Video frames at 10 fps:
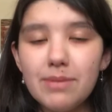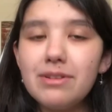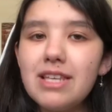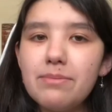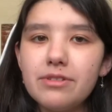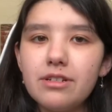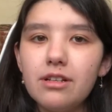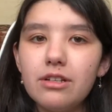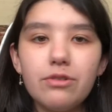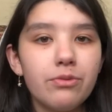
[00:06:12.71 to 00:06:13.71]
examples
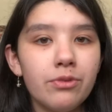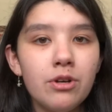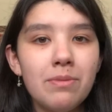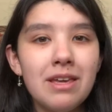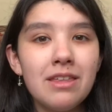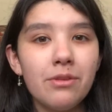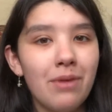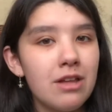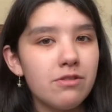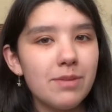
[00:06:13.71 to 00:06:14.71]
include Ruby, The
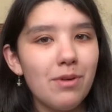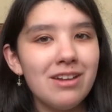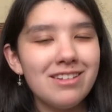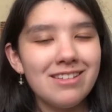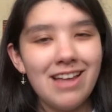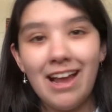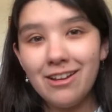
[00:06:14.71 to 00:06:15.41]
Ranger's Apprentice, and